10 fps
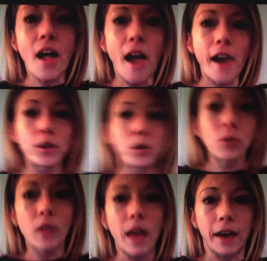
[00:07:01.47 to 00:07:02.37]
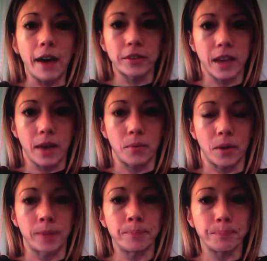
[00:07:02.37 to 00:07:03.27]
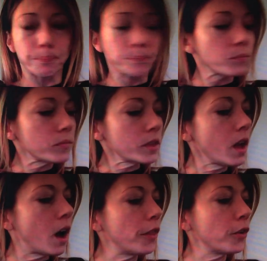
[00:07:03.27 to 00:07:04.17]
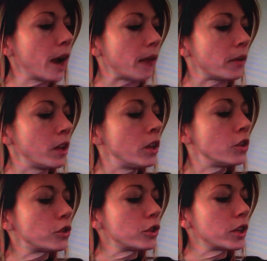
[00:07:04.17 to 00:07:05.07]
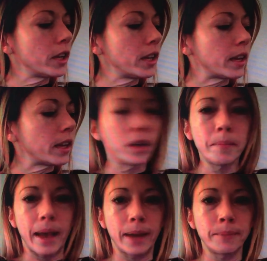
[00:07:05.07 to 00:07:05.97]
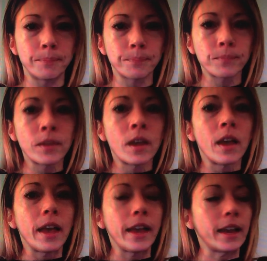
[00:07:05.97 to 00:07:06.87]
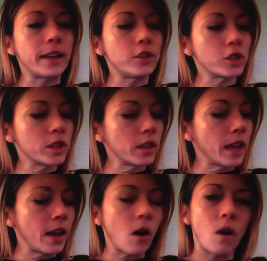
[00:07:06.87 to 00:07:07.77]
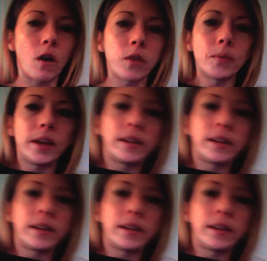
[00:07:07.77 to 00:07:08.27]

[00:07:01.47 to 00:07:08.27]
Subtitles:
a cool outer thigh one on the ground. So you're going to get on your mat, and you're going to lay all the way